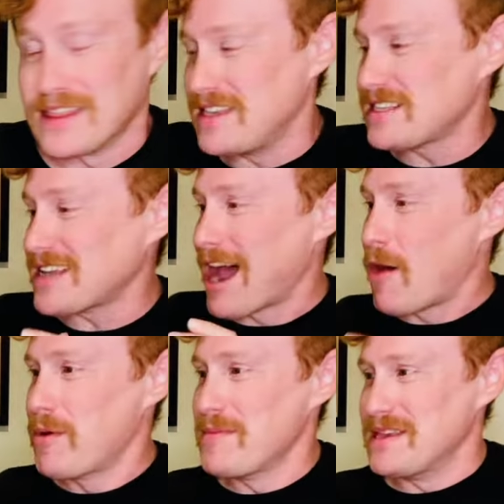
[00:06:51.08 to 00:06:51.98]
This
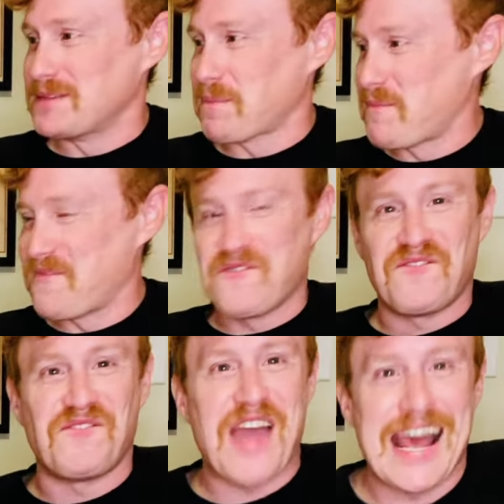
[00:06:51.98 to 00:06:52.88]
album is
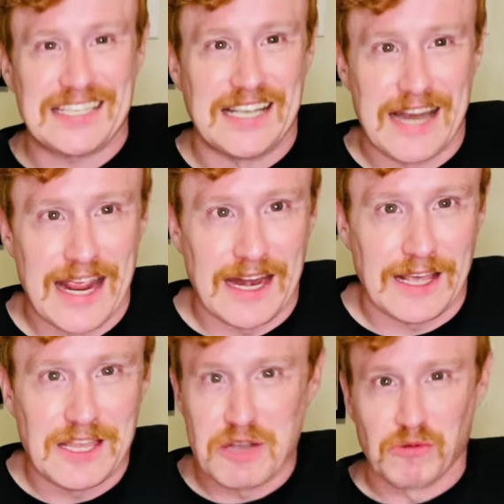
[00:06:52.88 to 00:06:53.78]
fascinating.
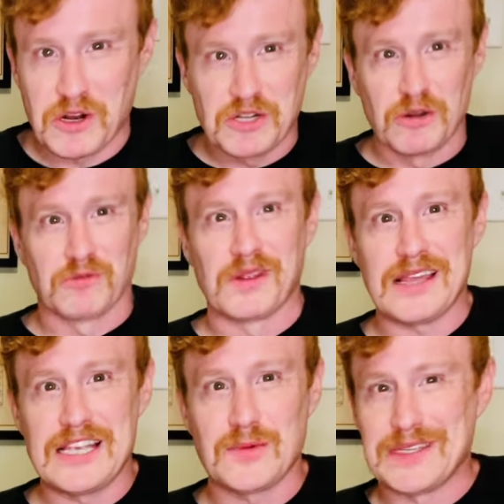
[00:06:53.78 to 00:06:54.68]
The original
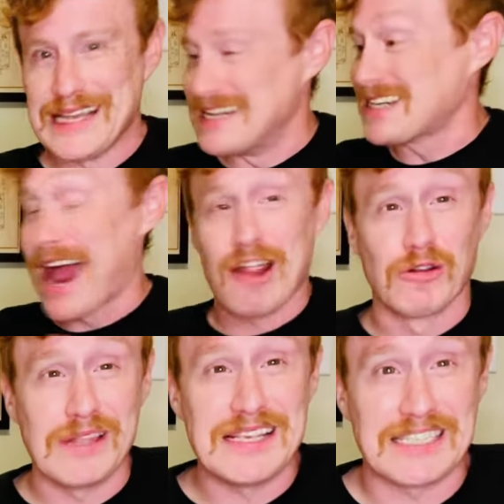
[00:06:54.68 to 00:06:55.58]
release was
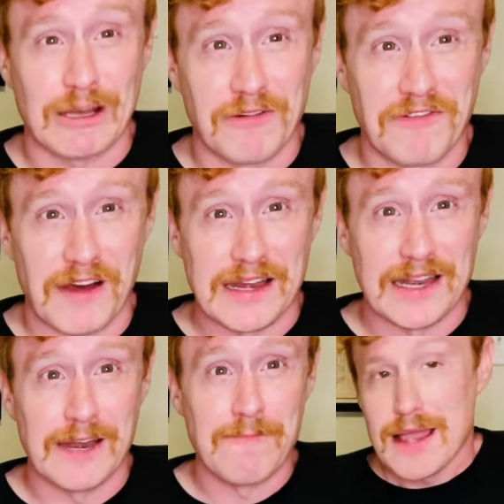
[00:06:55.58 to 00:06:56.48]
entirely
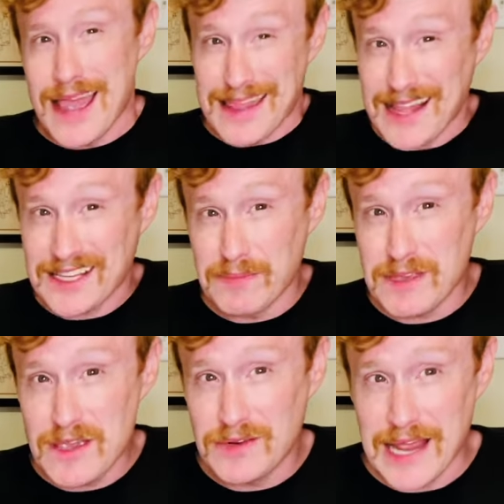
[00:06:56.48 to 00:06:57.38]
self-funded, and that's something
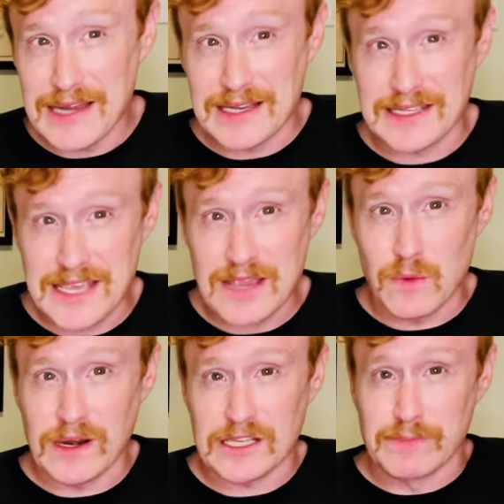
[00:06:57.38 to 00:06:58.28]
you tend to see
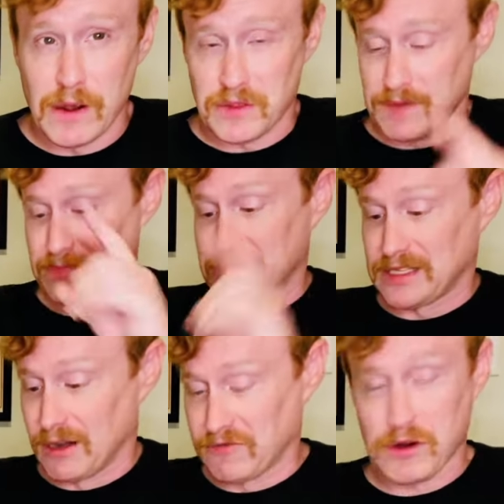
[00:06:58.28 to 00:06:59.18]
when it's both
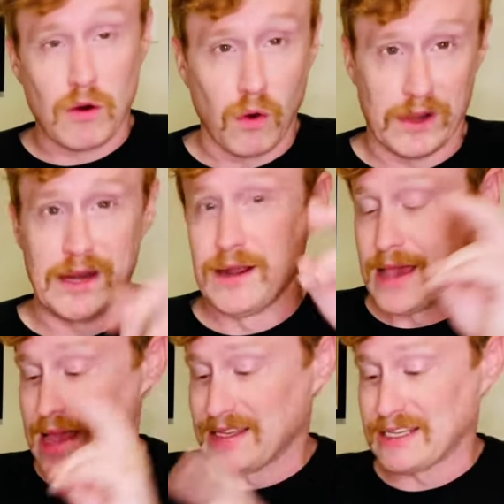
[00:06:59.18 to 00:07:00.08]
self-recorded
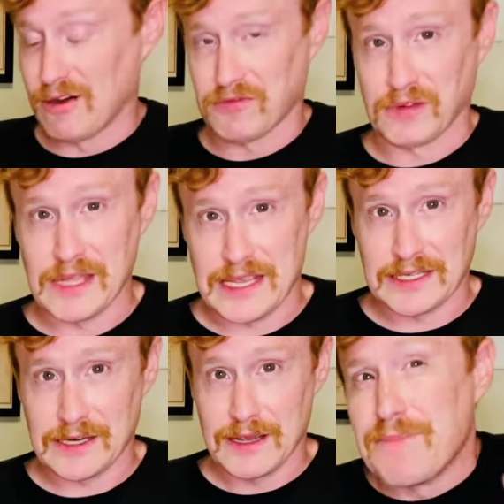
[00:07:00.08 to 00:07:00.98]
and
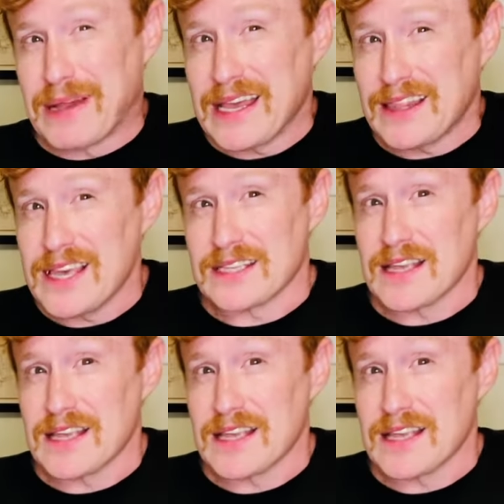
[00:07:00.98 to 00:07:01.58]
self-released. But get this,